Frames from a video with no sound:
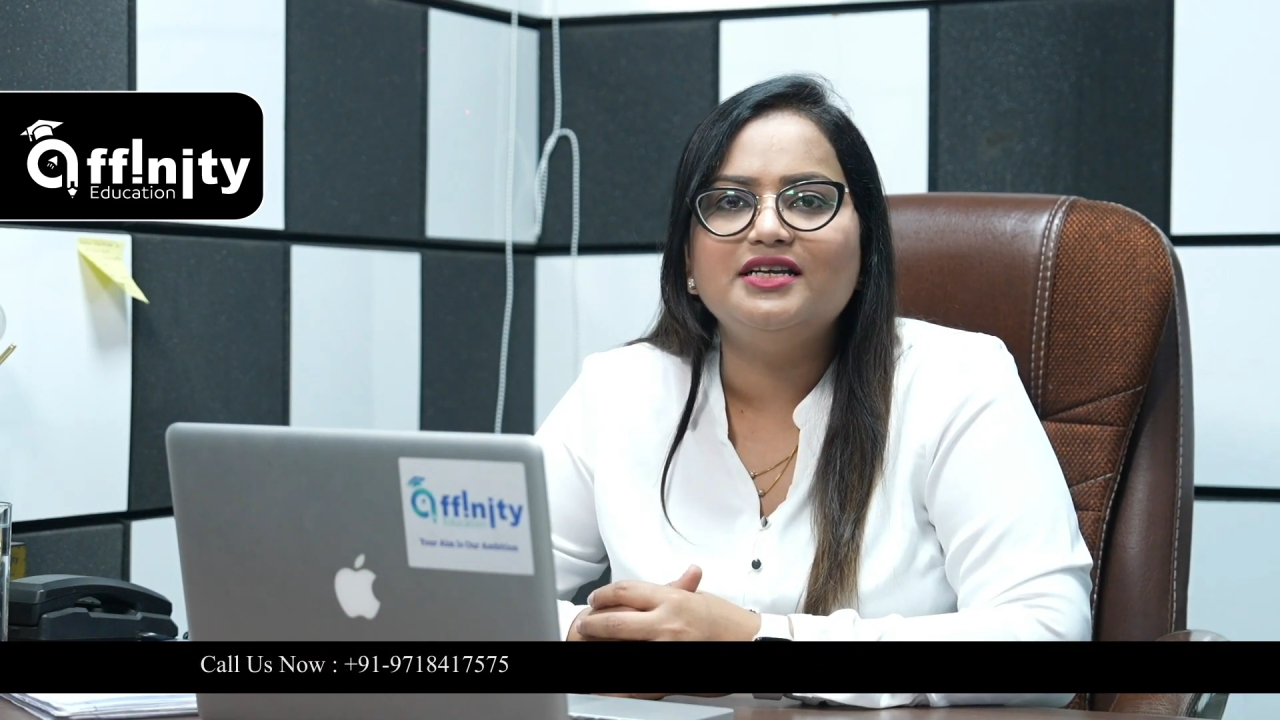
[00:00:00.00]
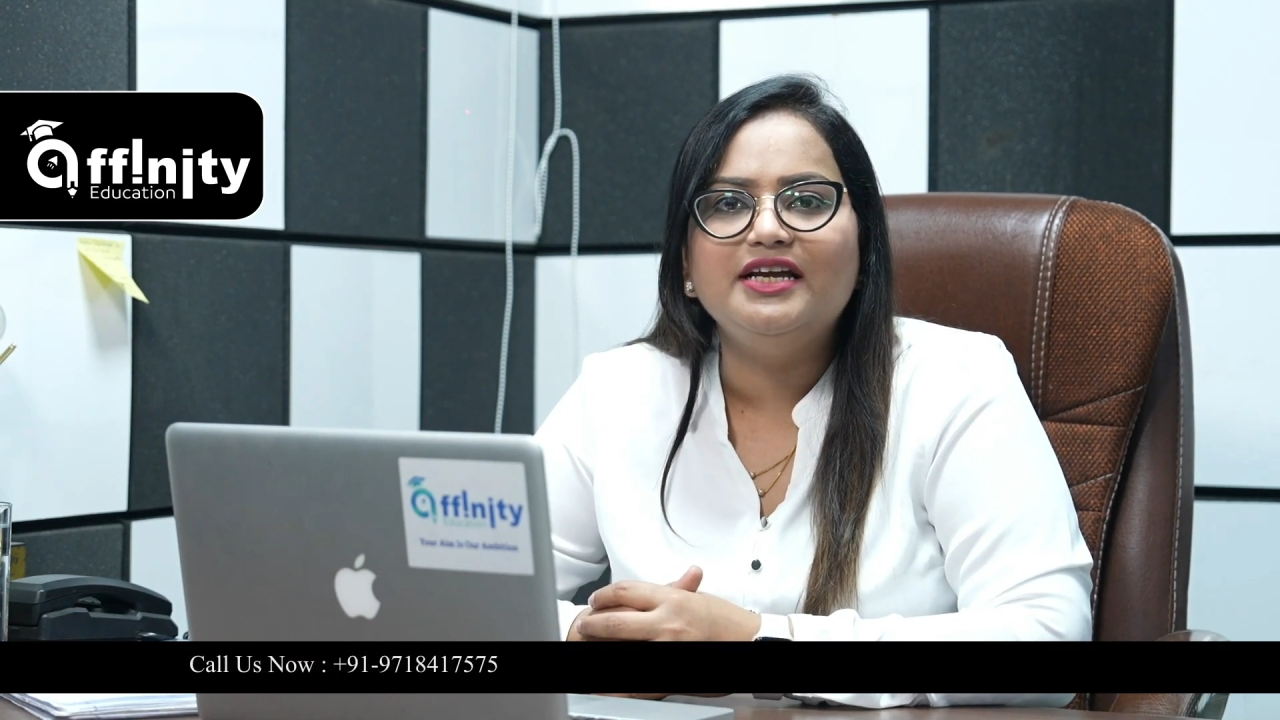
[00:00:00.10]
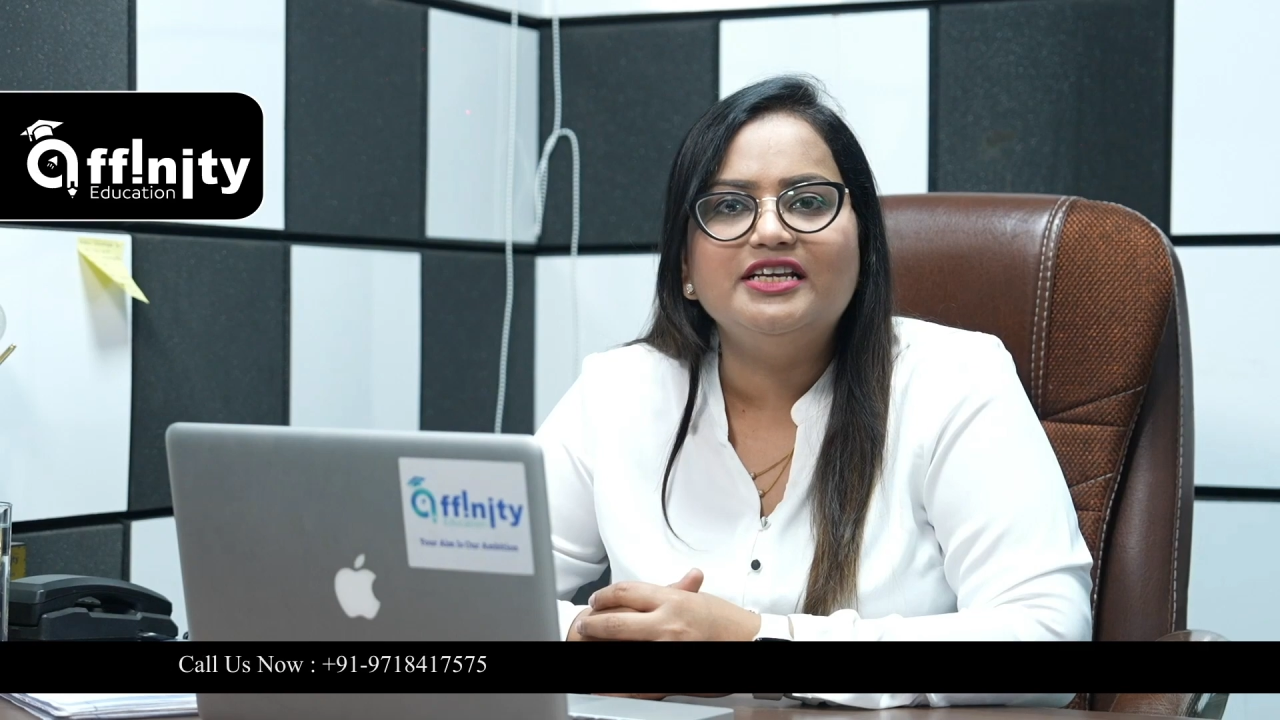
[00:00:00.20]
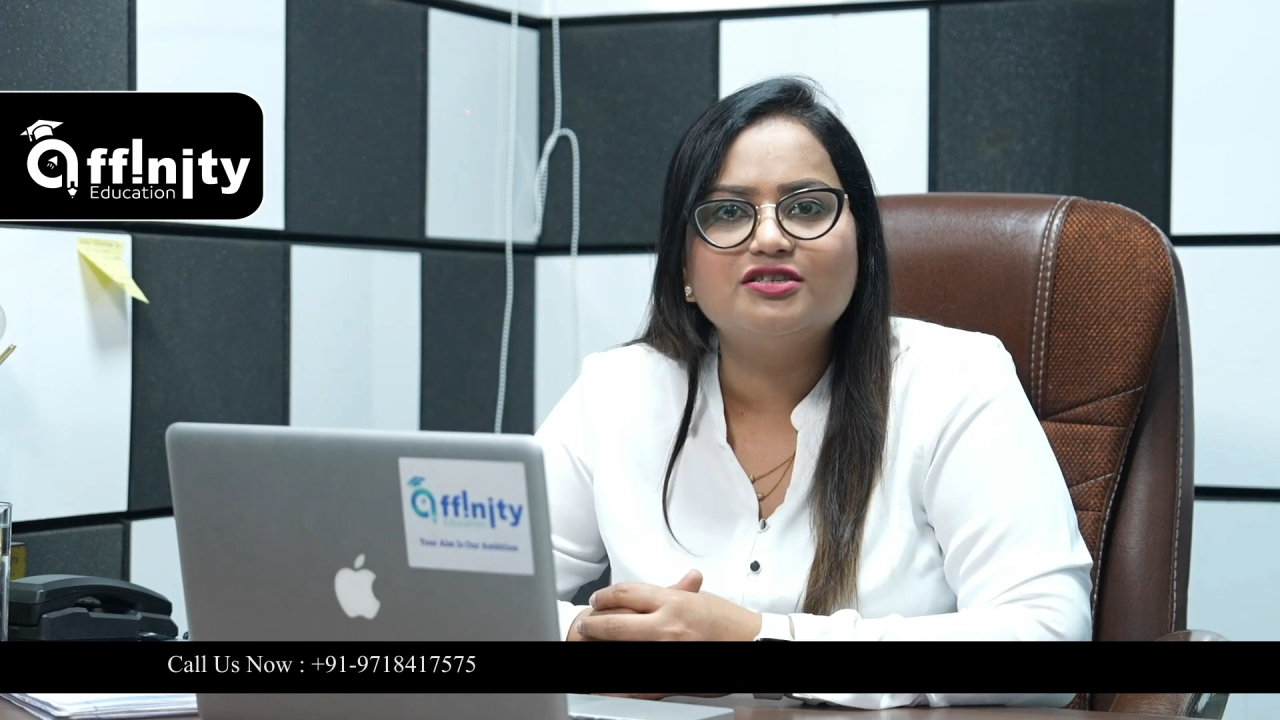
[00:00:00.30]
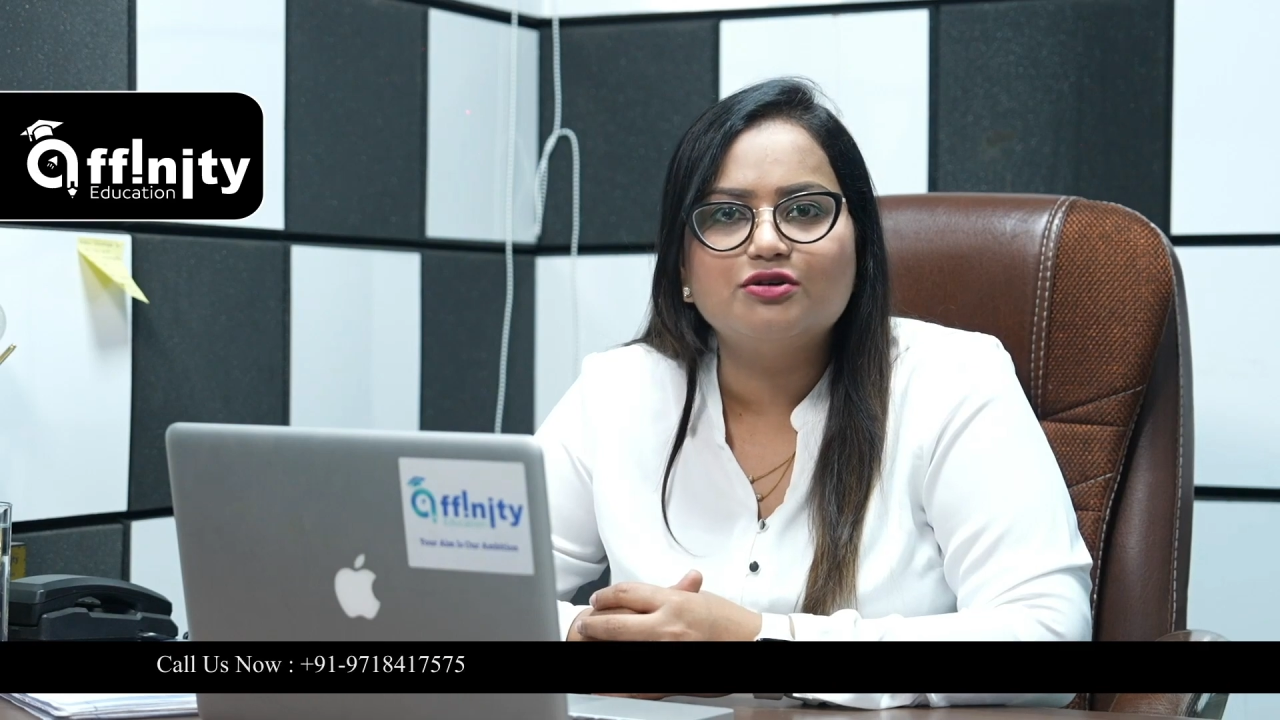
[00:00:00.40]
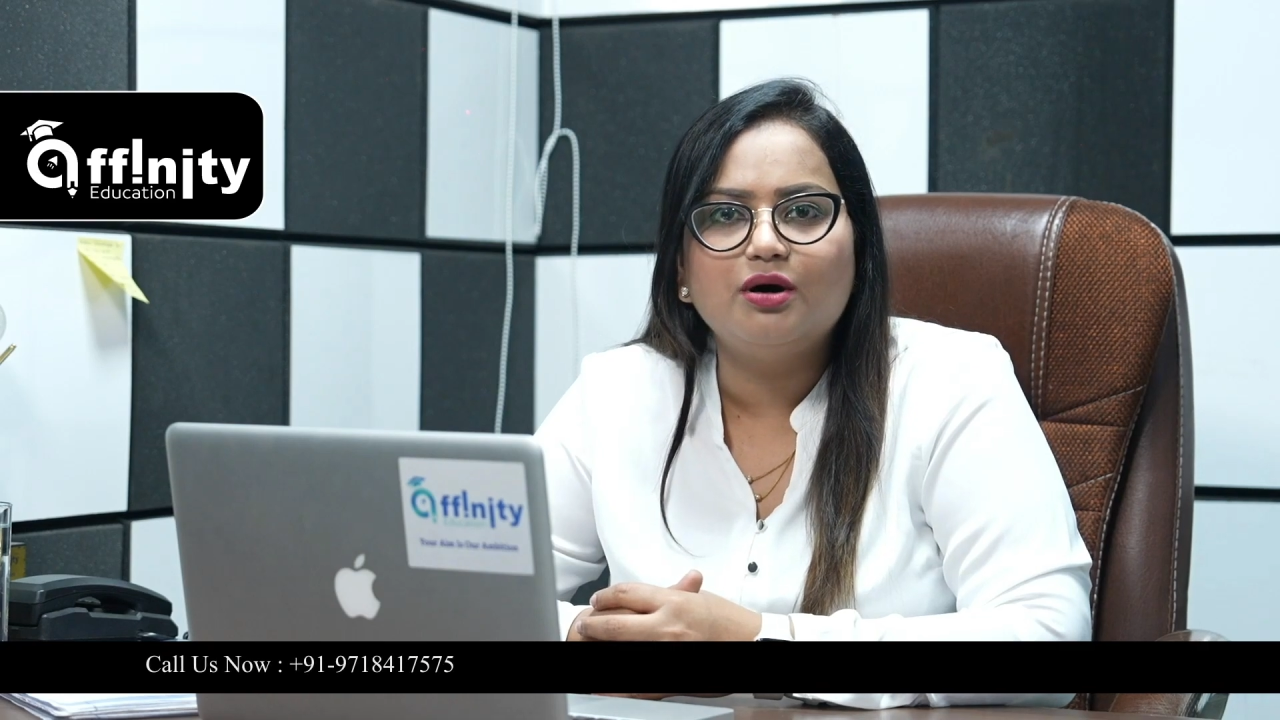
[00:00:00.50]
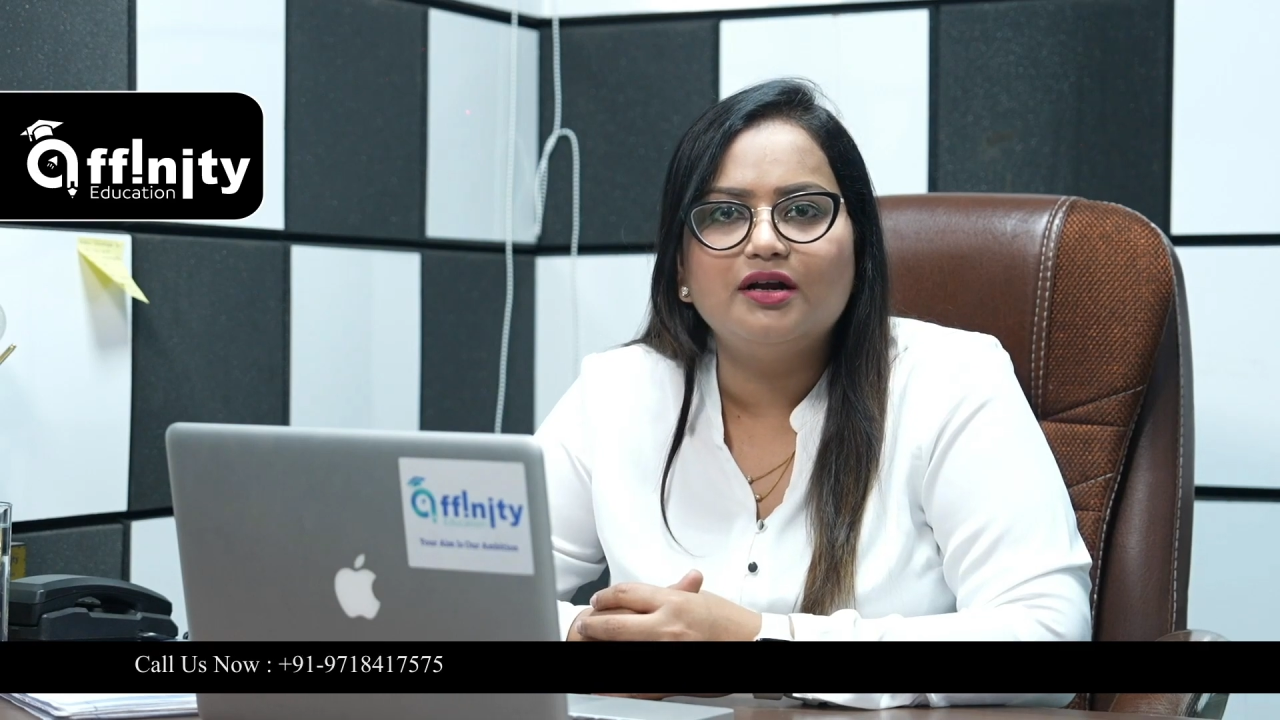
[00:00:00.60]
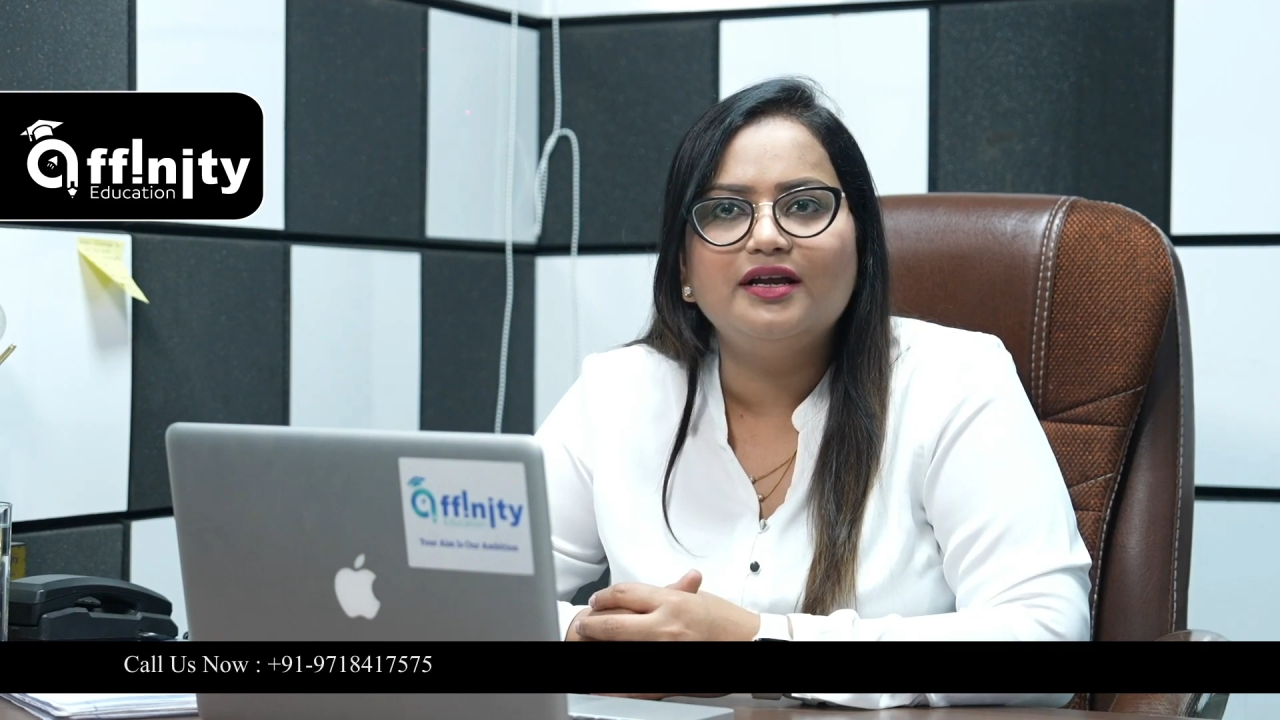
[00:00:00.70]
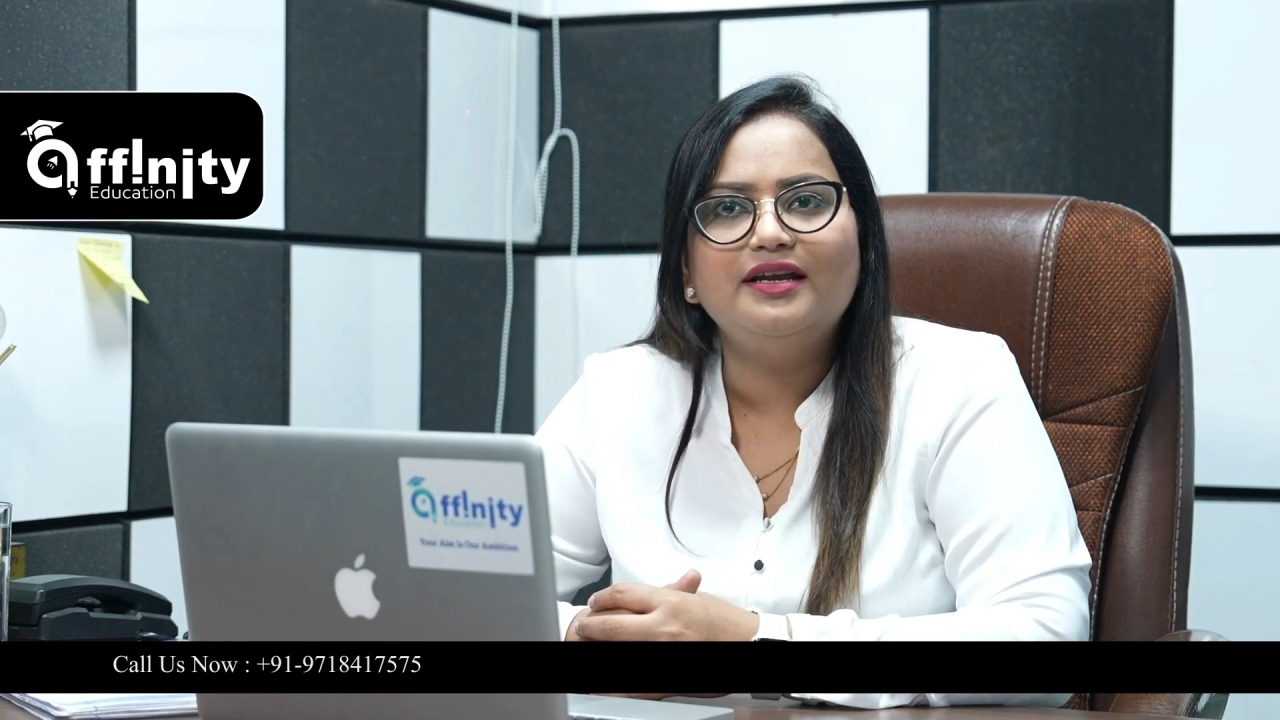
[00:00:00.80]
NEET score,